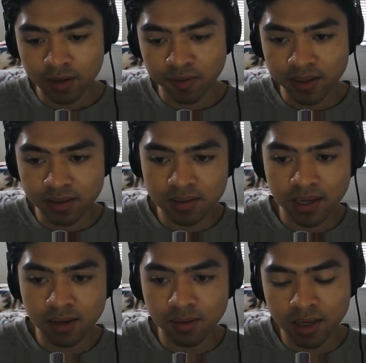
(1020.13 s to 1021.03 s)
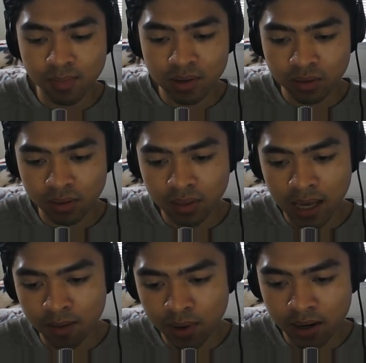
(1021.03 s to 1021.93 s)
We can say we can make
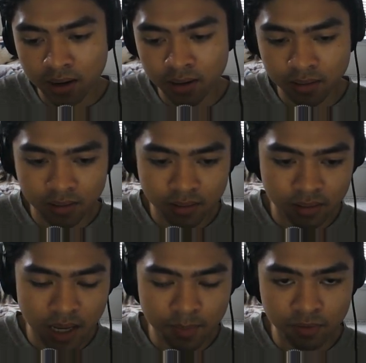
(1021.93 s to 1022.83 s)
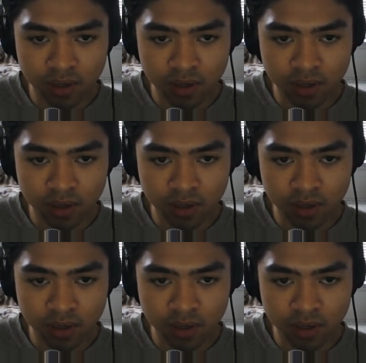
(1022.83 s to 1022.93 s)
that pair. I mean, we